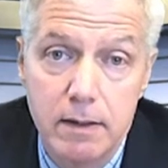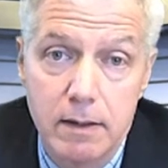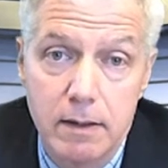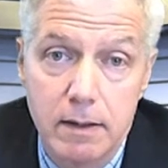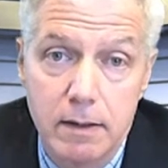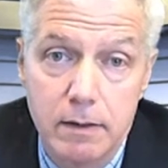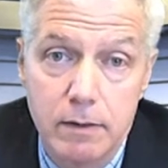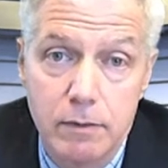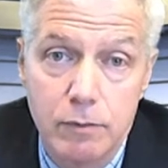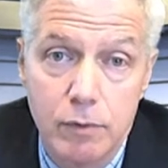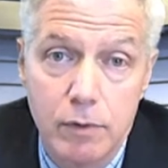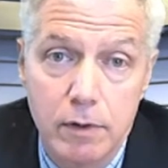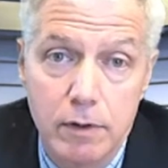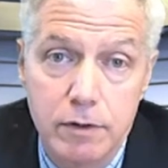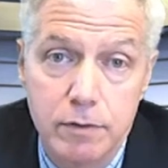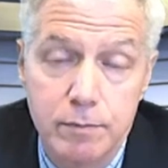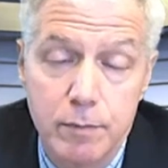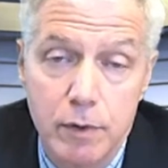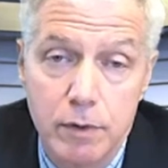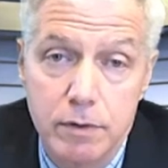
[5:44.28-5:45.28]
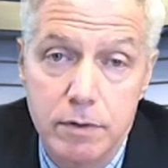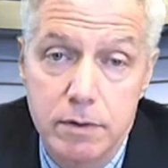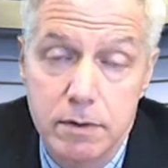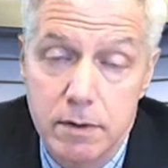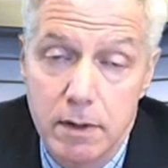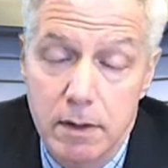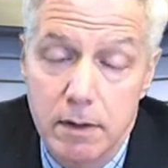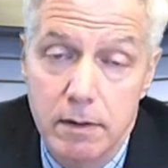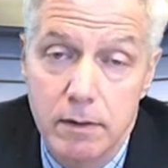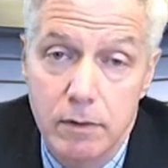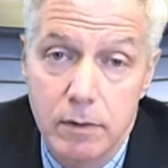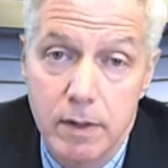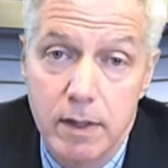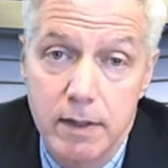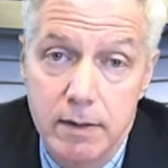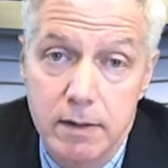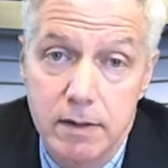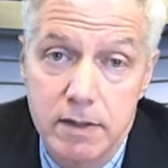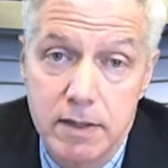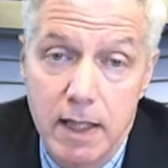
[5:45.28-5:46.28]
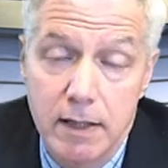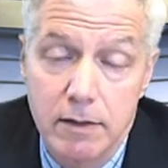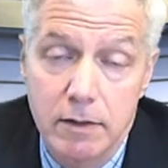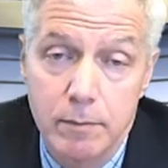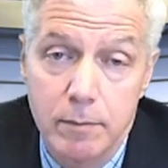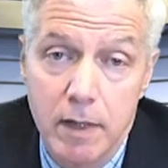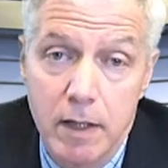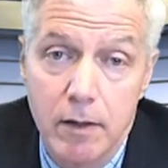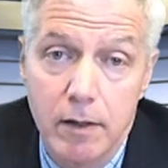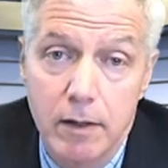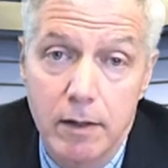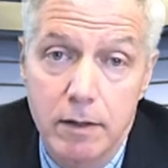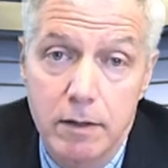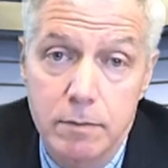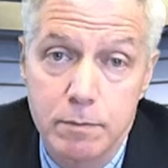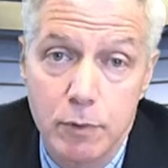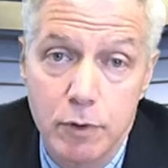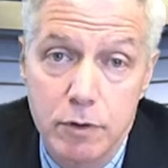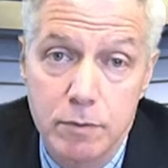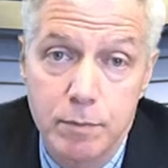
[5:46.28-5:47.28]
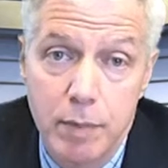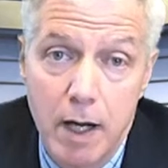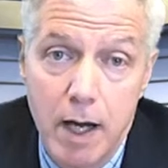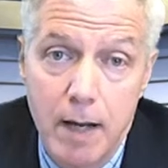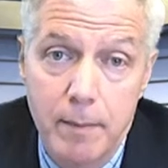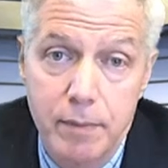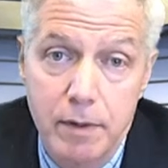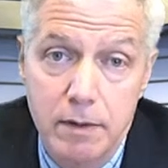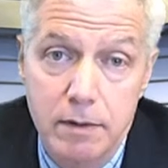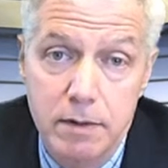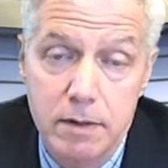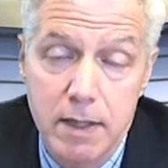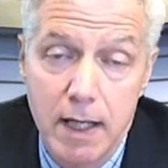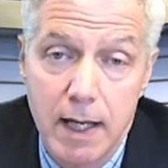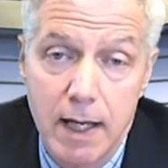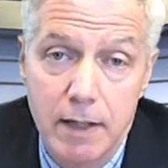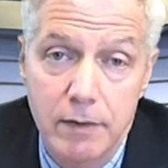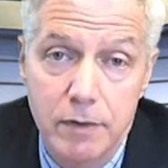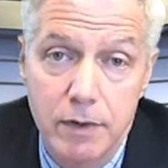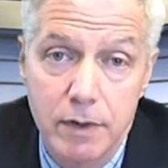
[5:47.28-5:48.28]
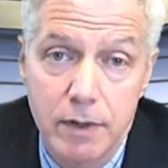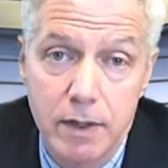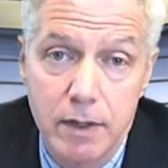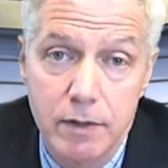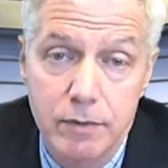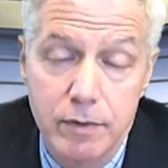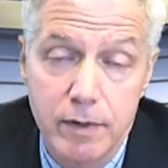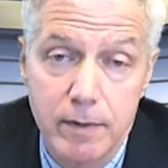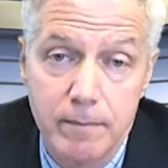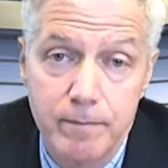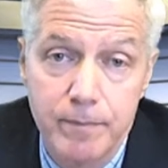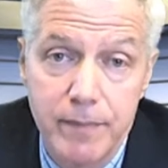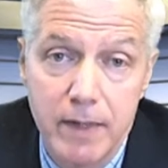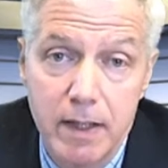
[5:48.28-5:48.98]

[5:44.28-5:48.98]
the world's most, or South America's most populous Catholic country.